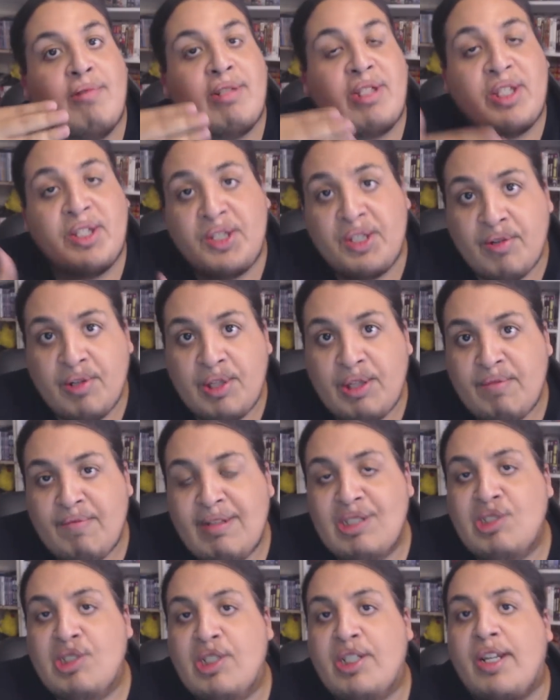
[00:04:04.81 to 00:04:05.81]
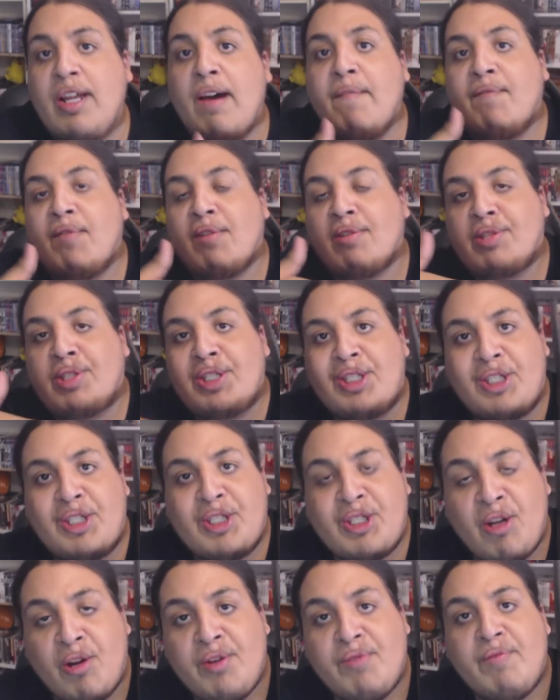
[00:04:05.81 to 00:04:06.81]
with the Zero Division versus the
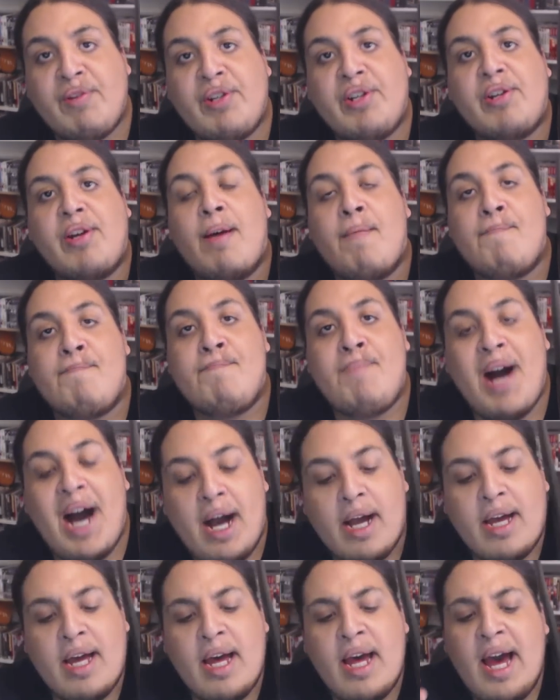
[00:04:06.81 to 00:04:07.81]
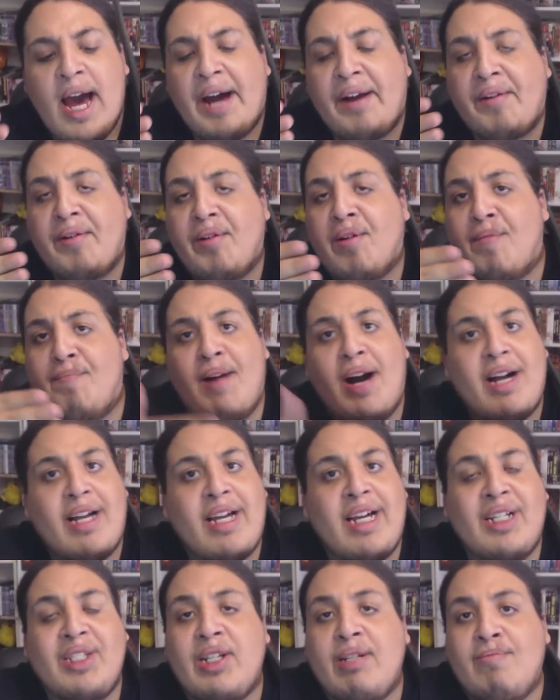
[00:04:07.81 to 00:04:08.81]
Stern Ritter and Bach. I don't know if Bach
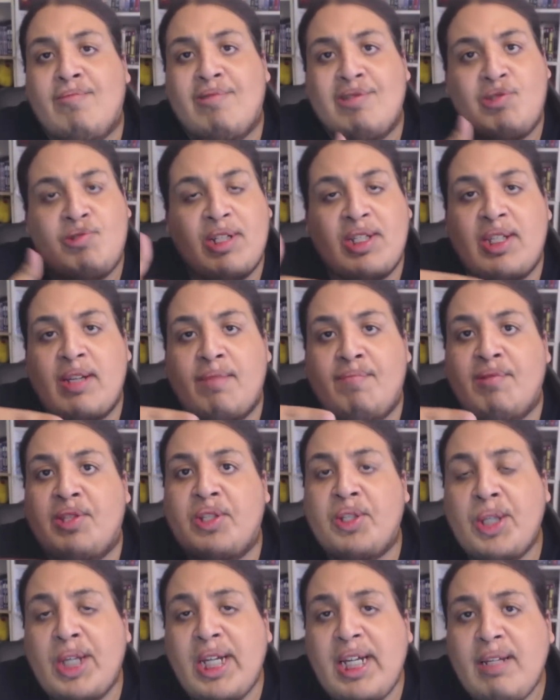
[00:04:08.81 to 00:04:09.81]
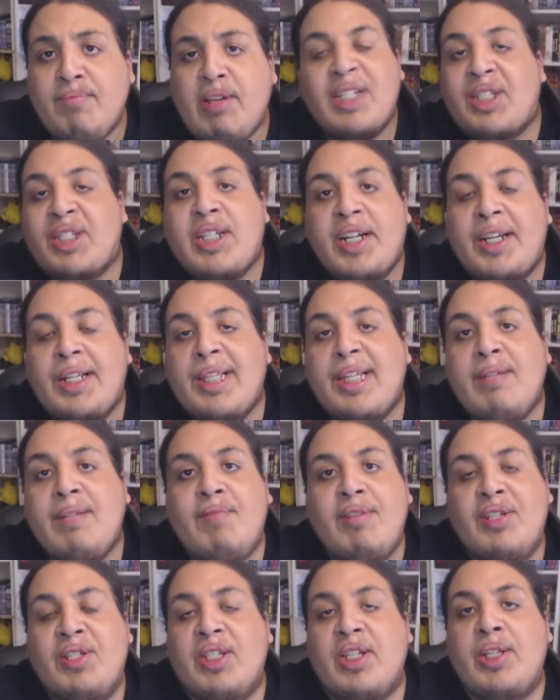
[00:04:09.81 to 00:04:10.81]
has any more tricks up his sleeve. Is he going to
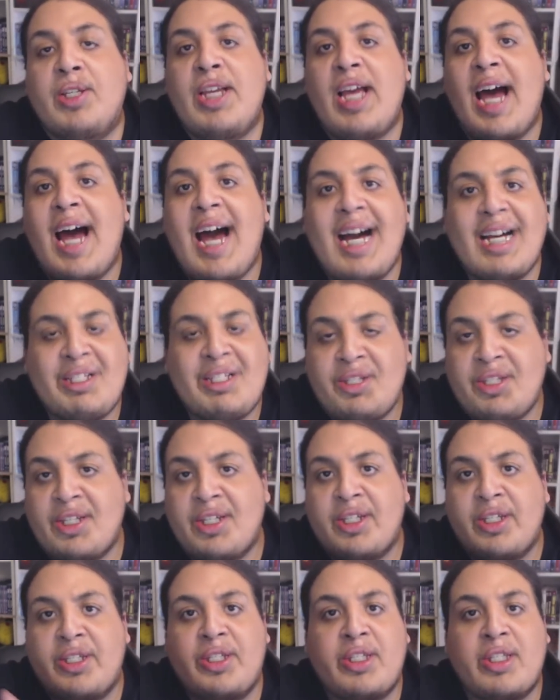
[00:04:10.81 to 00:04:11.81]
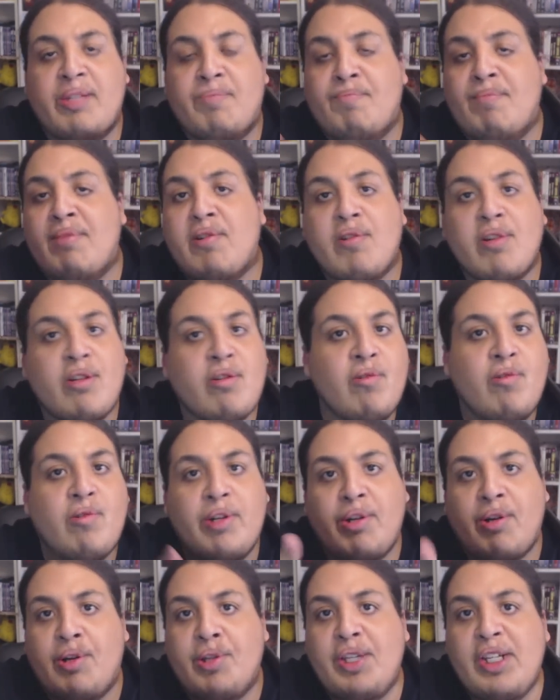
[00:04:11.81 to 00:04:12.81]
leave this to the Axis, the Miracle,
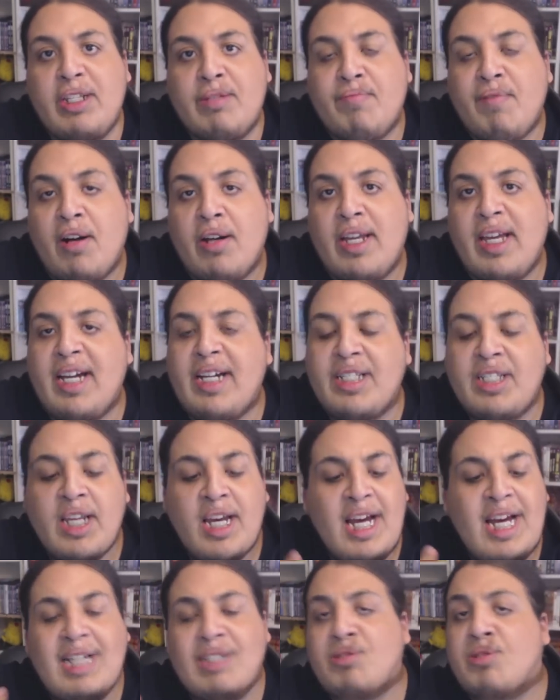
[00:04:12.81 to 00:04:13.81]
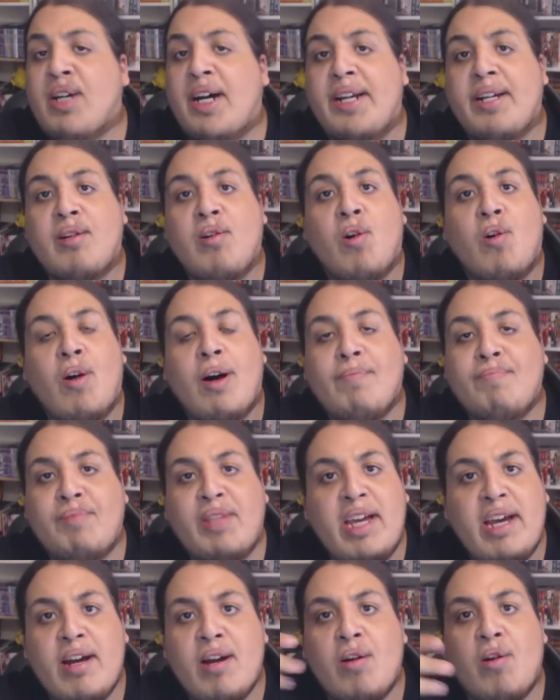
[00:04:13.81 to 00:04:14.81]
and all these fuckheads and try to go up
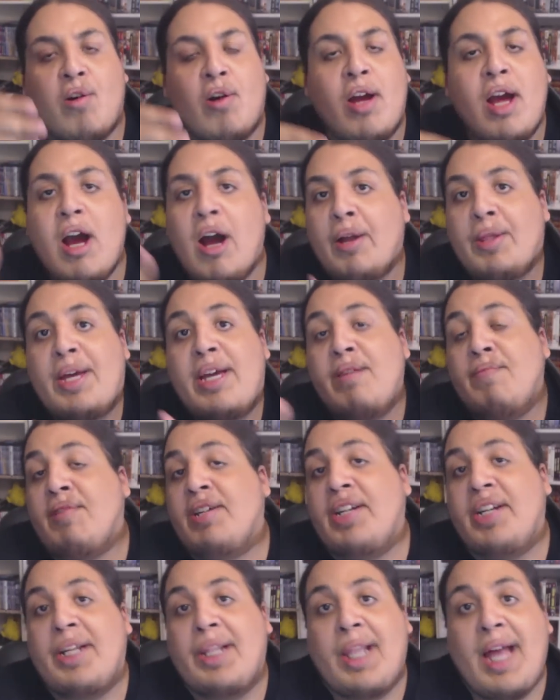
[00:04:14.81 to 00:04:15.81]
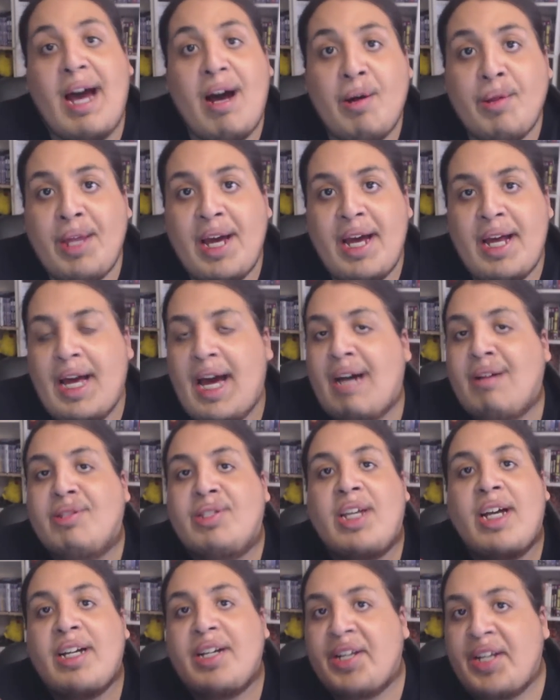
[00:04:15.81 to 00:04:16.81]
there? Or are they even going to allow that?
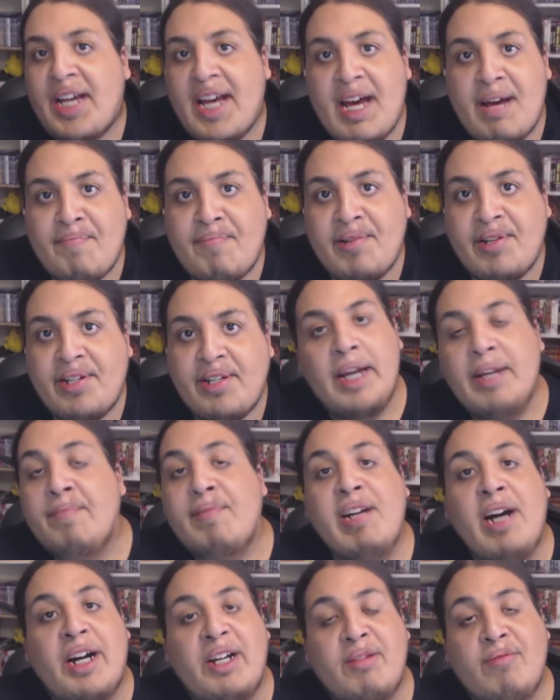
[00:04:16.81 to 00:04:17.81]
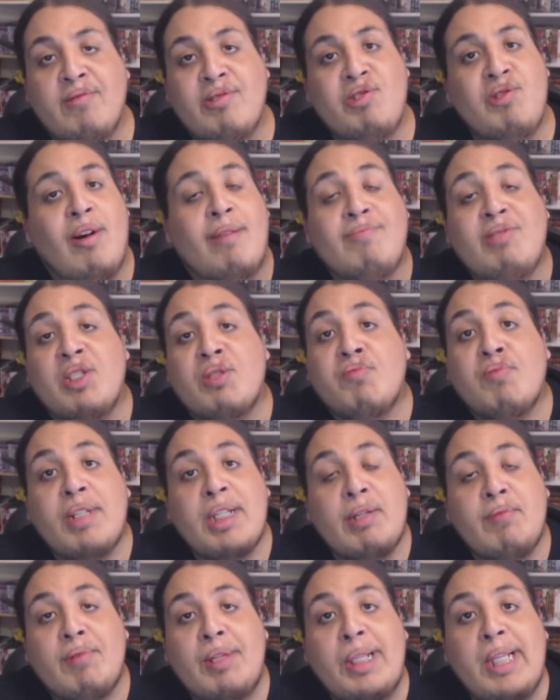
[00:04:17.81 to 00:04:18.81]
How's that going to happen? And to be honest with you, I'm just
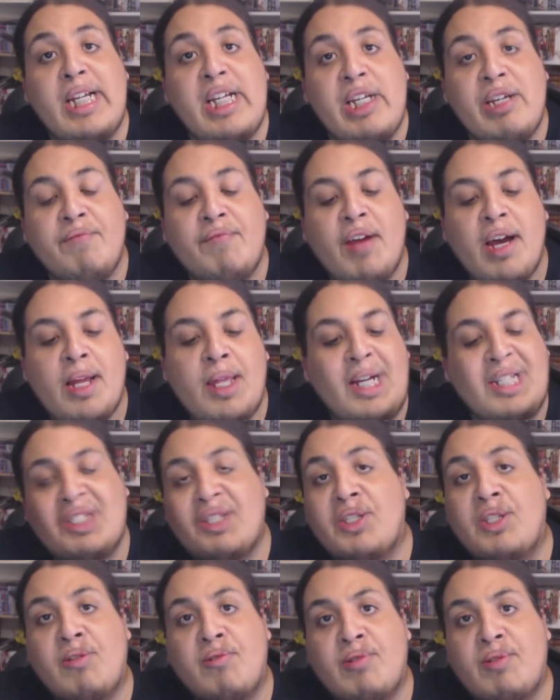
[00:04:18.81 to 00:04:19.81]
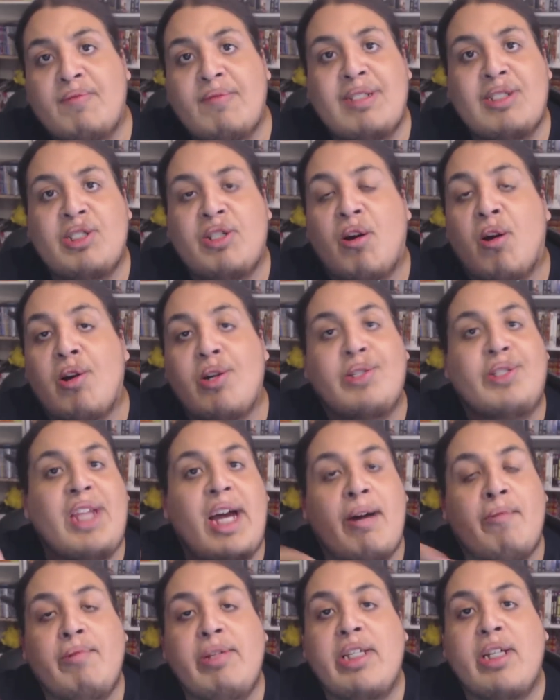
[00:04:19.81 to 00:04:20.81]
really relieved that the Zero Division aren't
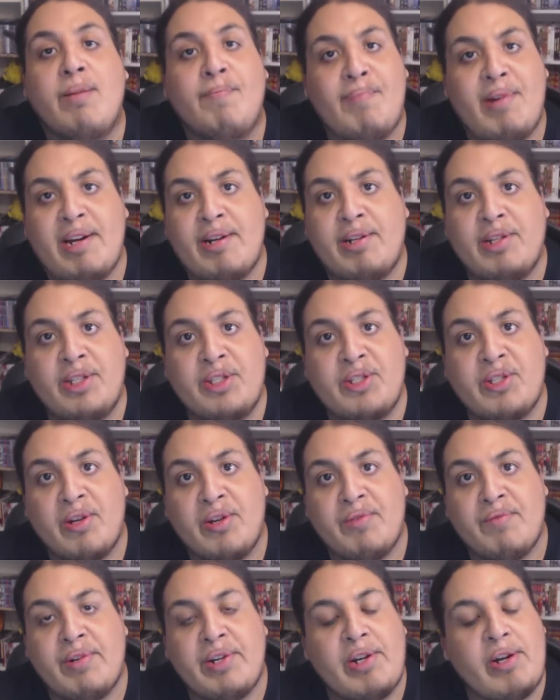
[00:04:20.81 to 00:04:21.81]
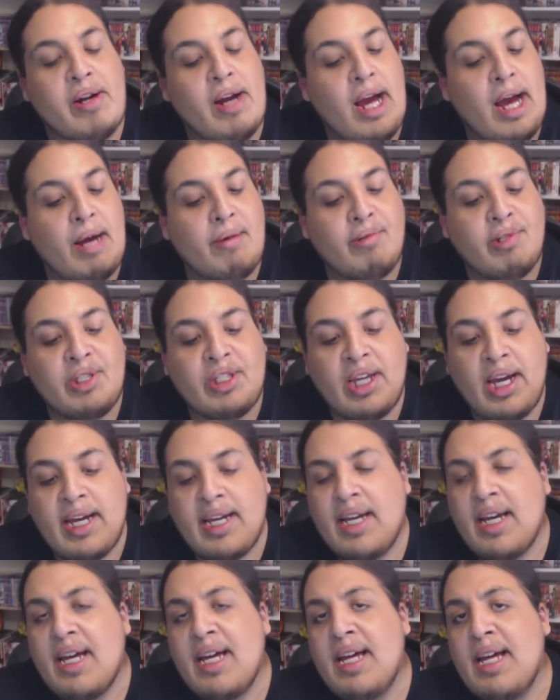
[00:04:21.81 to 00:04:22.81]
that weak compared to the Stern Ritter. I was
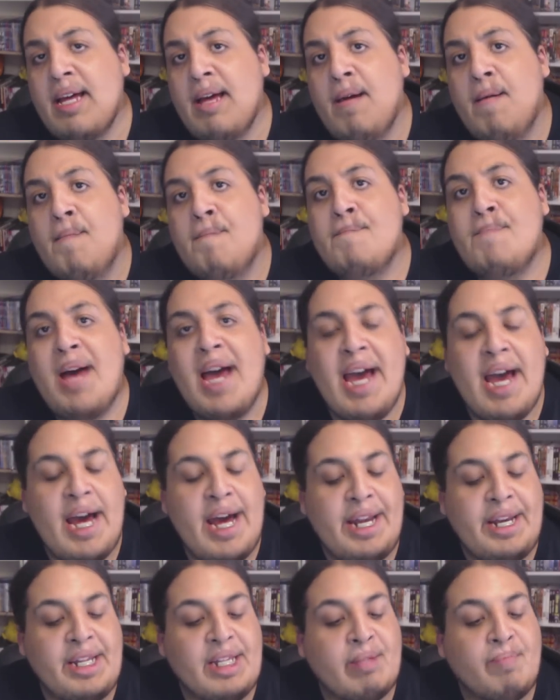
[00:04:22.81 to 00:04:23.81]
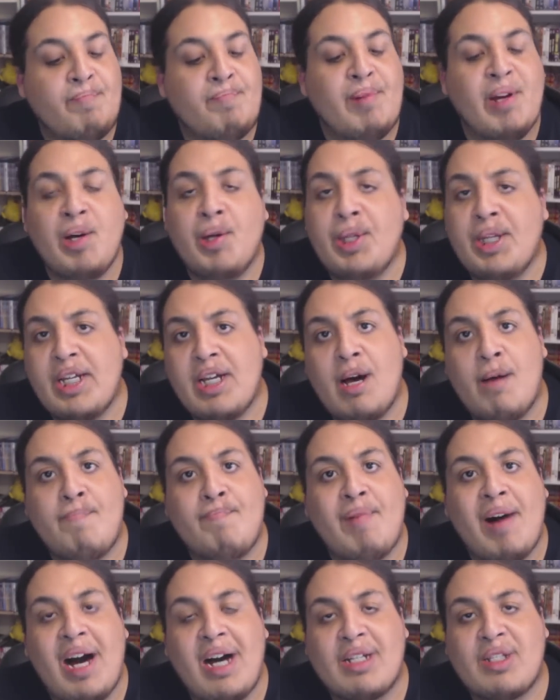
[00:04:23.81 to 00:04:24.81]
like, man is building
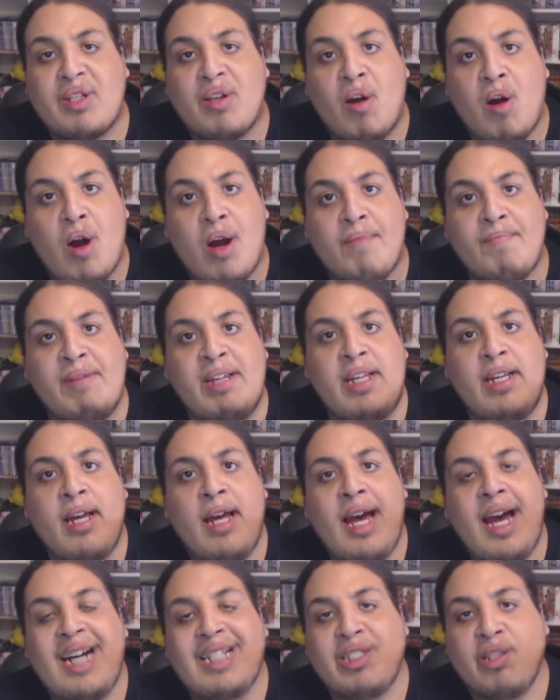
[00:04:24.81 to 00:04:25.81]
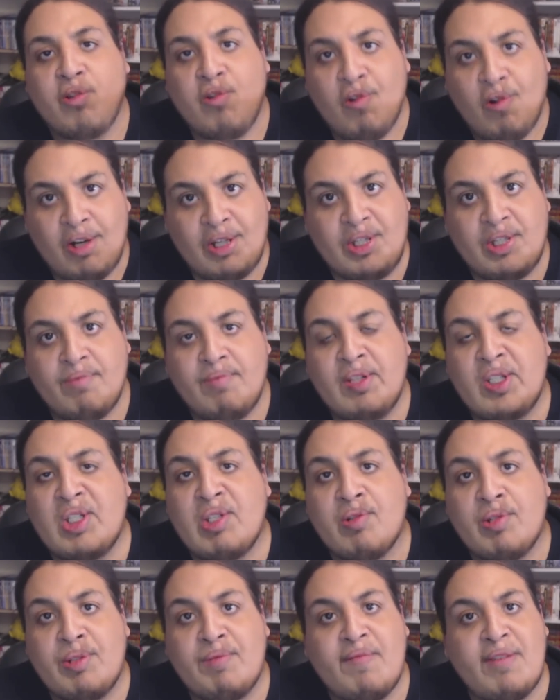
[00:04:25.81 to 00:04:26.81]
up Bach's Army at the cost of the
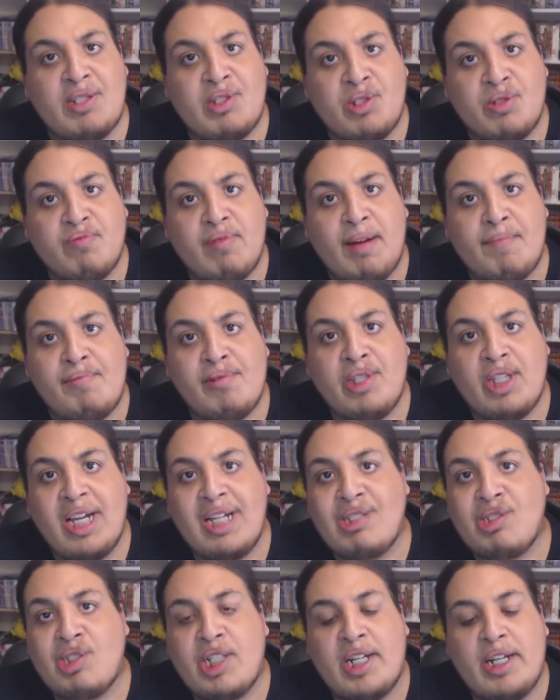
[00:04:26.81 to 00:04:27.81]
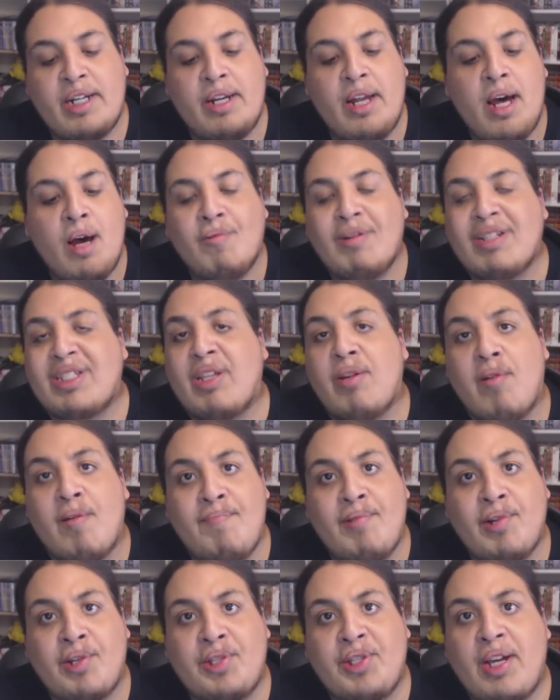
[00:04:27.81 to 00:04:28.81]
Zero Division's reputation and what they were
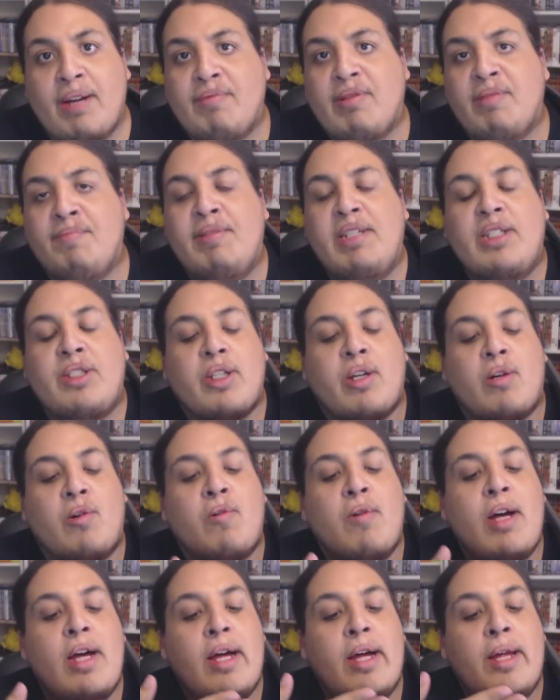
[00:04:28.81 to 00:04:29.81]
built up to be. So